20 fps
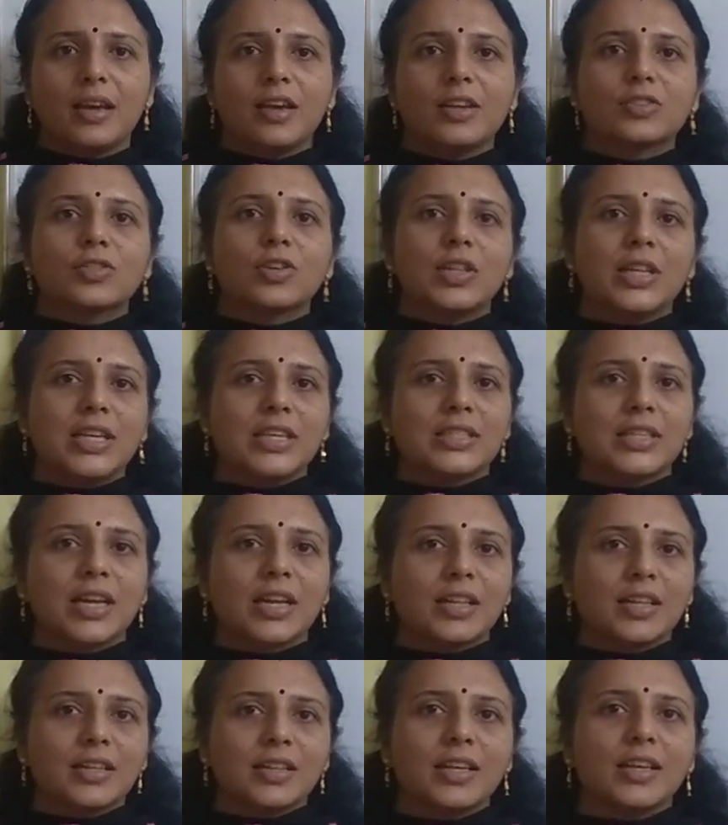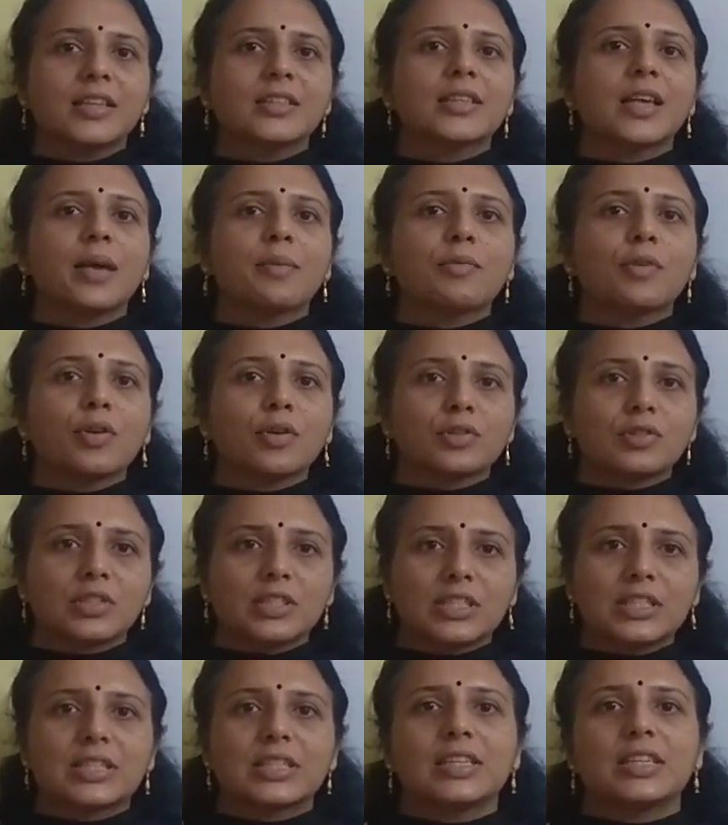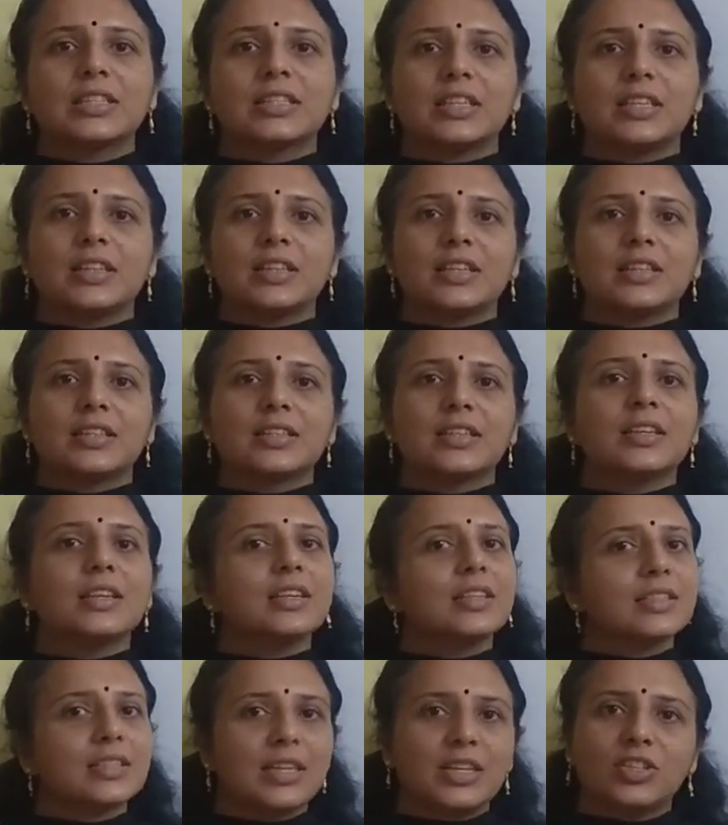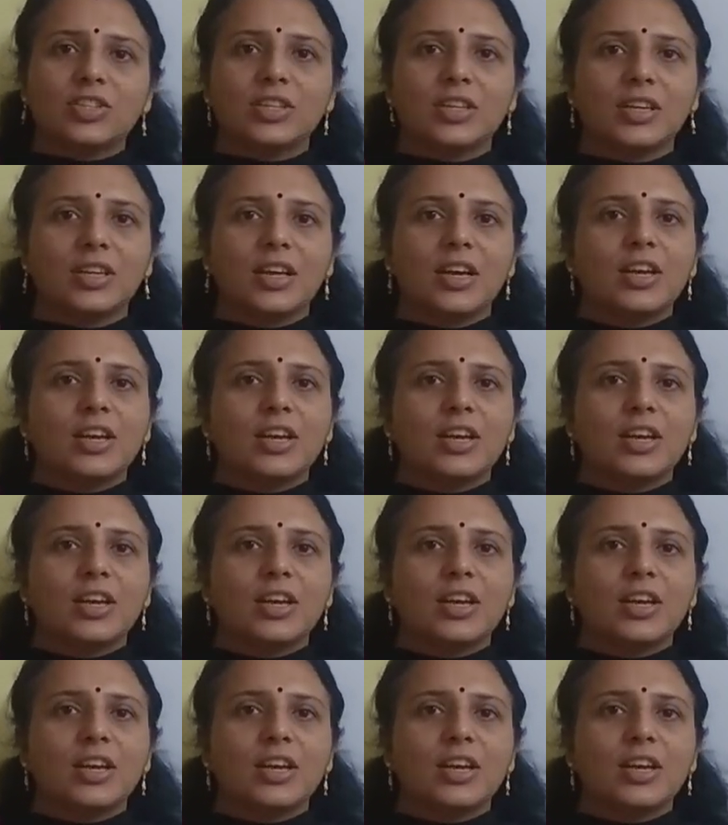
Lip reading: So these are the things I am going to discuss in this session.